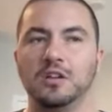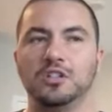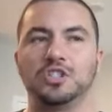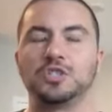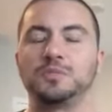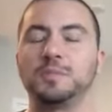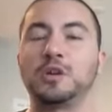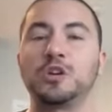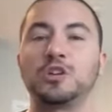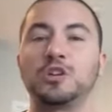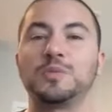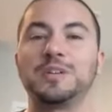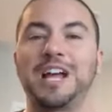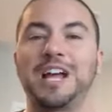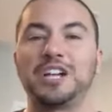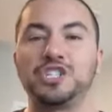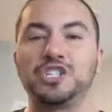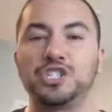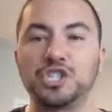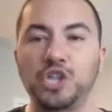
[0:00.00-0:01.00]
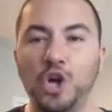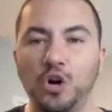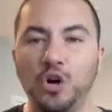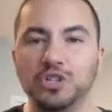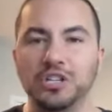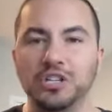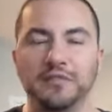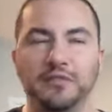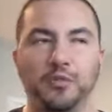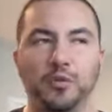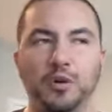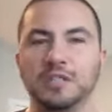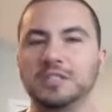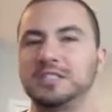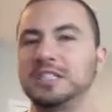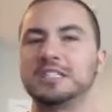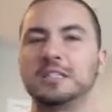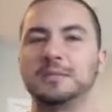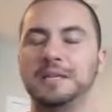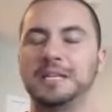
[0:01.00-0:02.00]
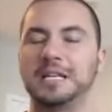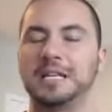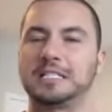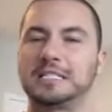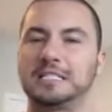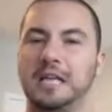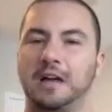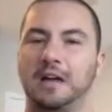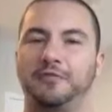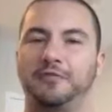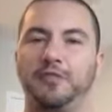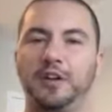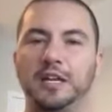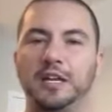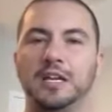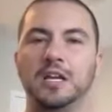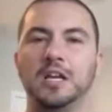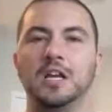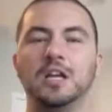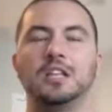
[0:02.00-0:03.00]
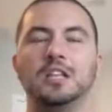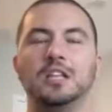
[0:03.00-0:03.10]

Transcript: Just because we're not charging for it doesn't mean it's not free.